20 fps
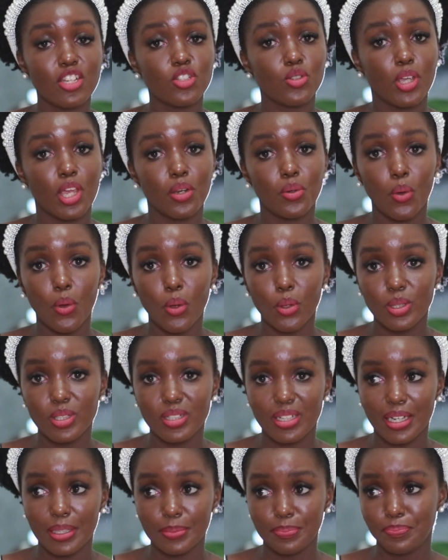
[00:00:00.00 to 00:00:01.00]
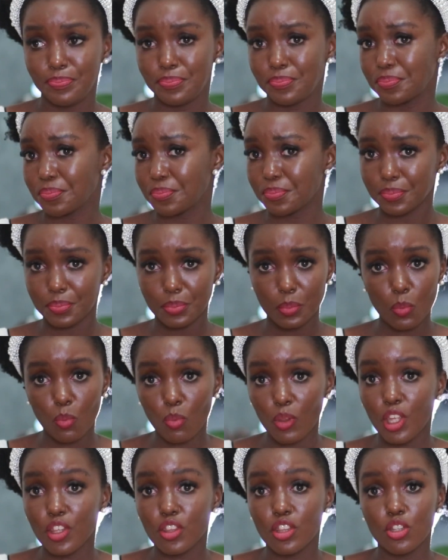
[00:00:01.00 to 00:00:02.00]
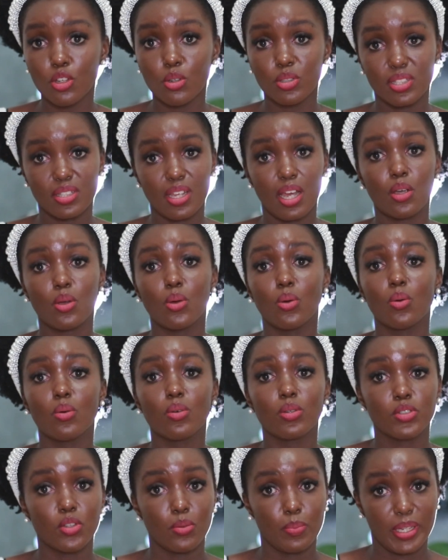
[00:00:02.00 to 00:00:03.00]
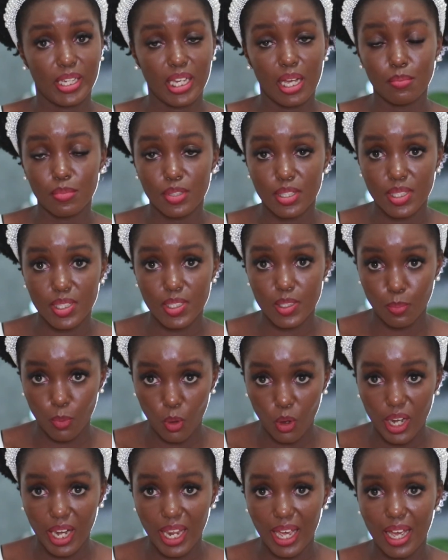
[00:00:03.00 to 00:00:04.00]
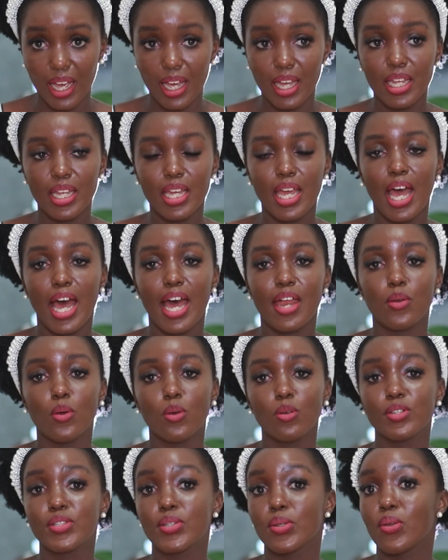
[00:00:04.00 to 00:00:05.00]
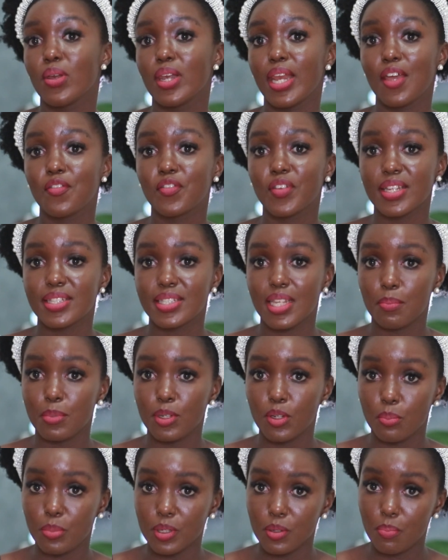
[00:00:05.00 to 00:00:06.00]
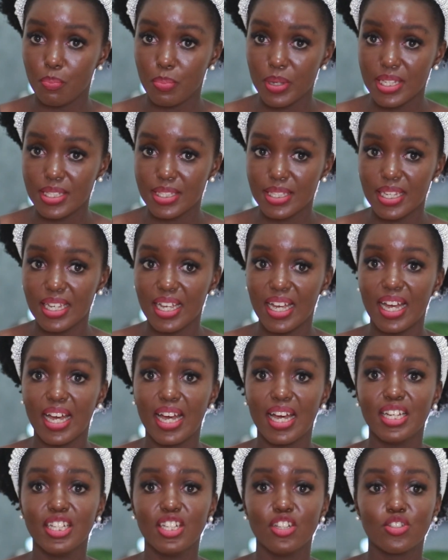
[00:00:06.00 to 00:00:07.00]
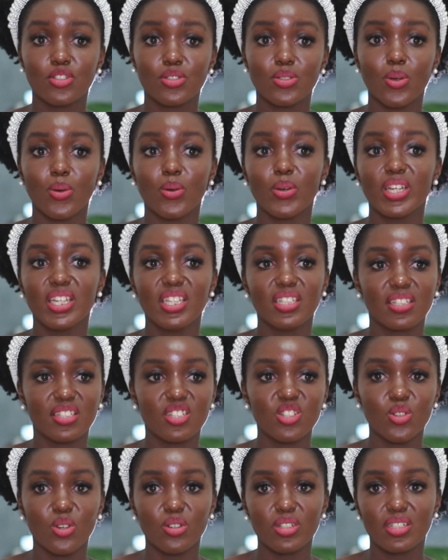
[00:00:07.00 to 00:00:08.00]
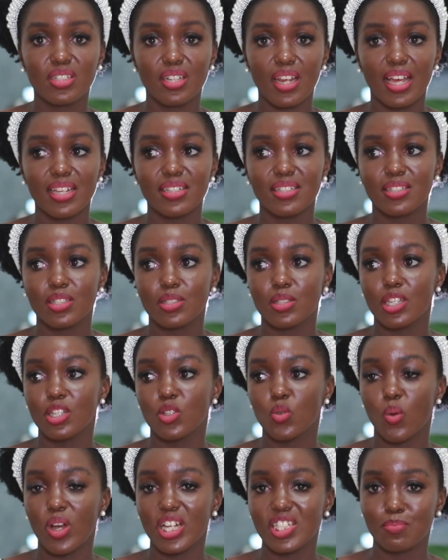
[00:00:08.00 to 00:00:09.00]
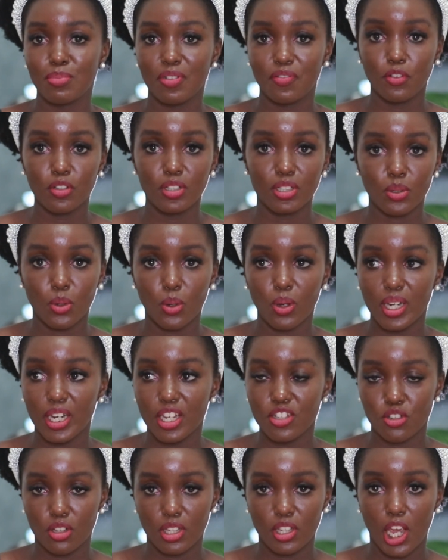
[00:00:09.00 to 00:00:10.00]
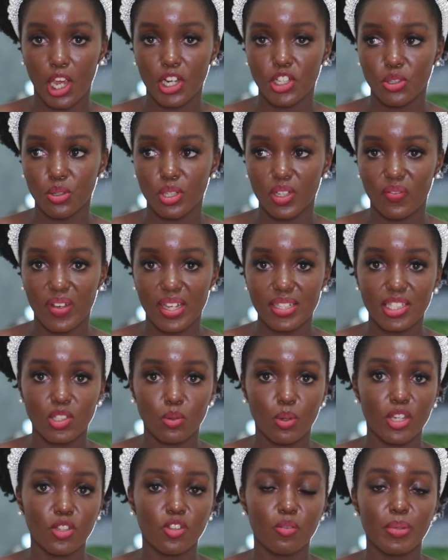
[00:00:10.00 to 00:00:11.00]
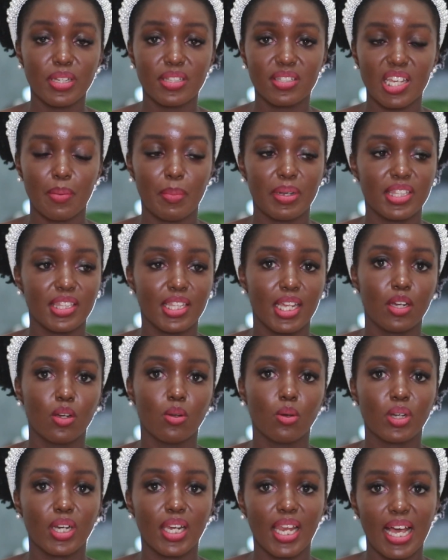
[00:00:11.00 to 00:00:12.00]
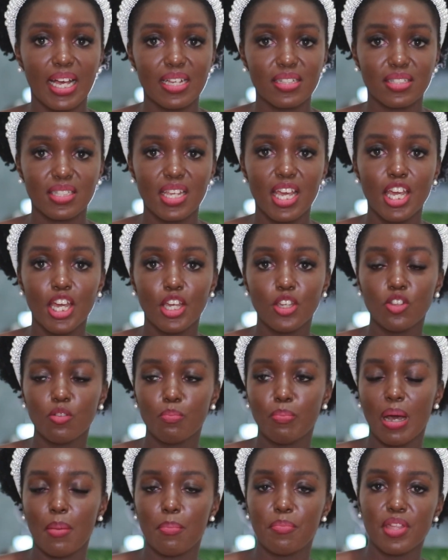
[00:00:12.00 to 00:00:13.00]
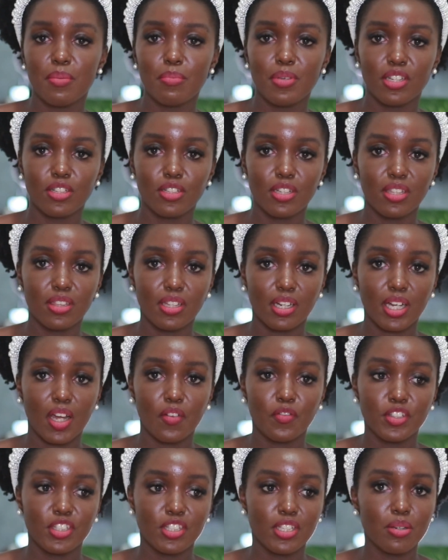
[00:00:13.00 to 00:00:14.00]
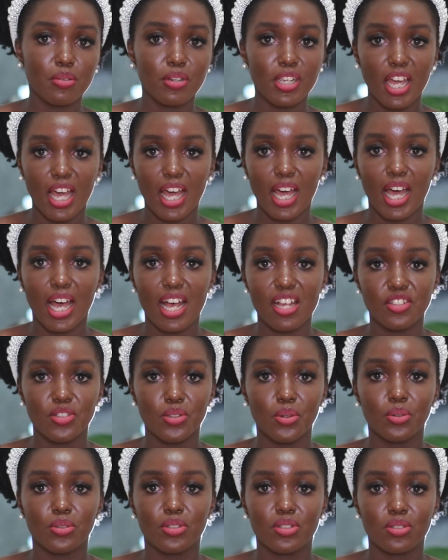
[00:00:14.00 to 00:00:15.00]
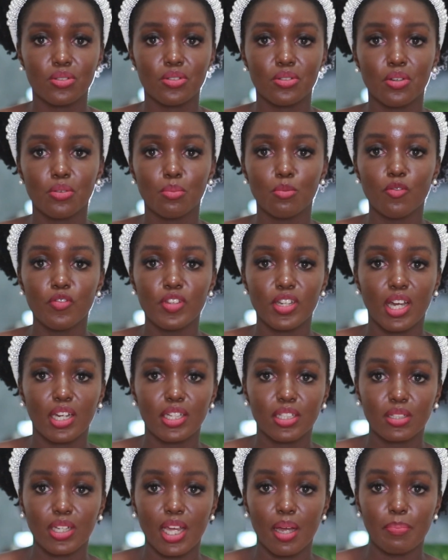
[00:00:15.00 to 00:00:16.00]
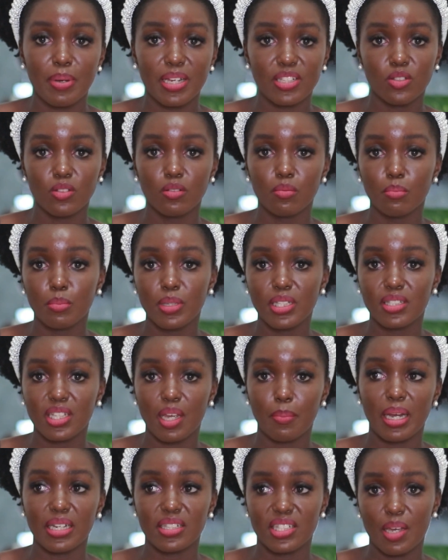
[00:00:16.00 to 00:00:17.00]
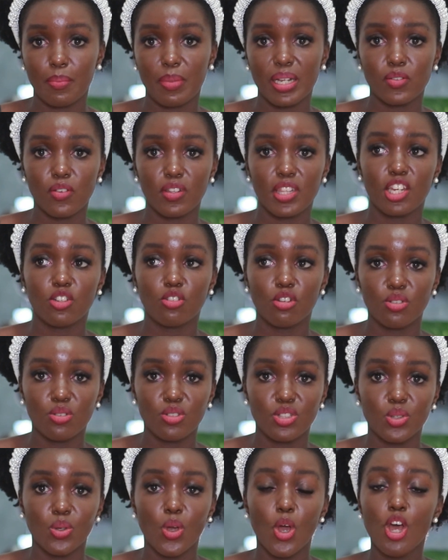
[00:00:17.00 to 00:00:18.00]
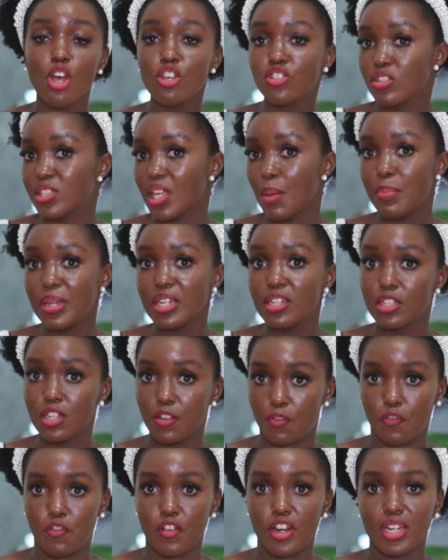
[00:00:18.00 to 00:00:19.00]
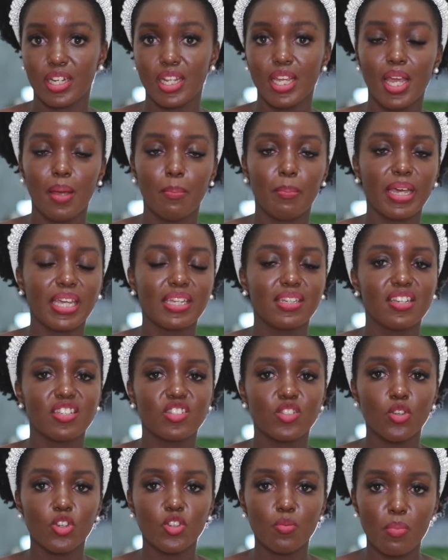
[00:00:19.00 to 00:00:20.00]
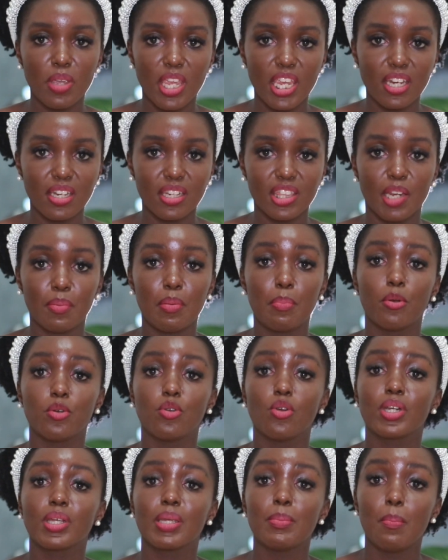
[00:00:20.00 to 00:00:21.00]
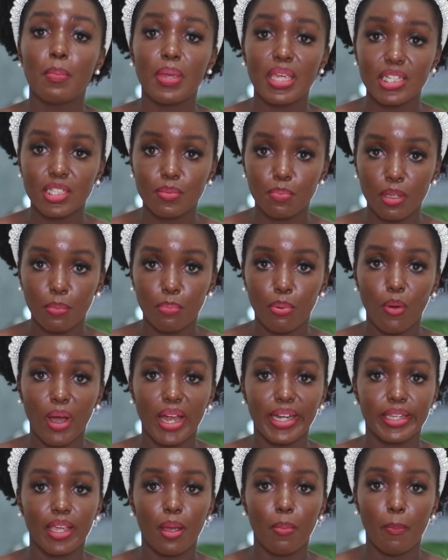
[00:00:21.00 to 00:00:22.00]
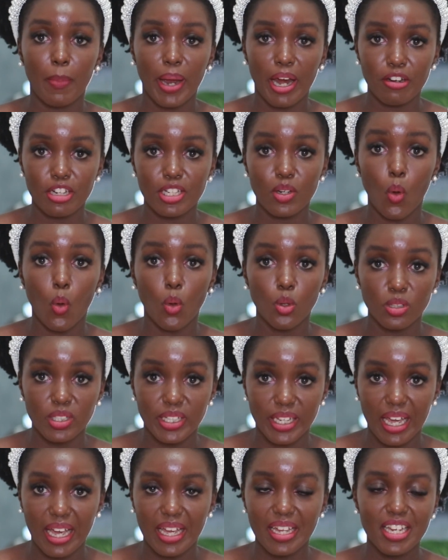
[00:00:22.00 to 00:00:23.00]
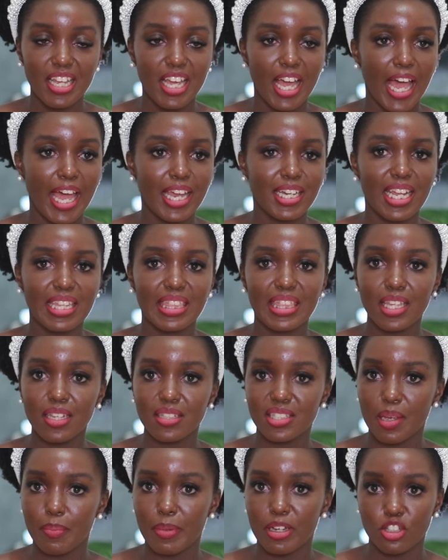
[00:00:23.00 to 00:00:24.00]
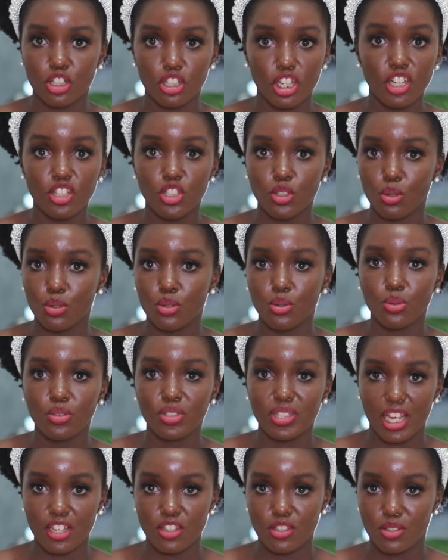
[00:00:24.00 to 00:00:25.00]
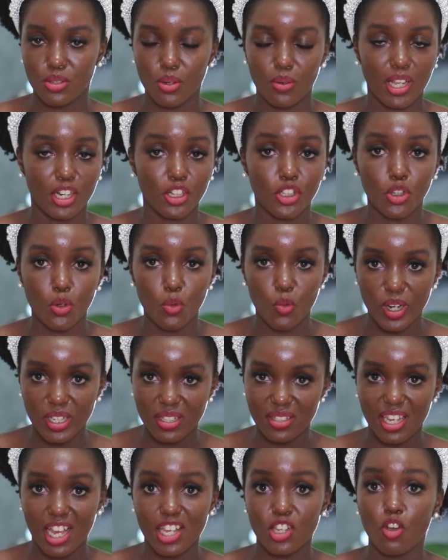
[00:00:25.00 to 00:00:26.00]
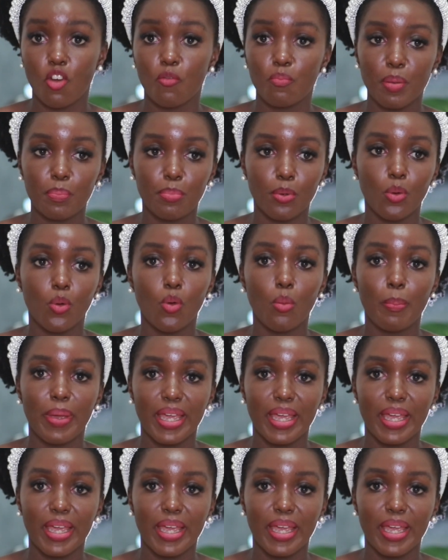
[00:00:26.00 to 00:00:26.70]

As you get older, your circle also becomes smaller, and also your life gets a bit busier. So it's not as it was before in college or at university, where you'll meet someone in the low class, you'll bump them in the cafeteria. As you're moving at campus, you'll meet someone's where they introduce you. So it's a bit different, but it does not mean that people don't meet people and get married older. And I think someone needs to do such story and curate such of people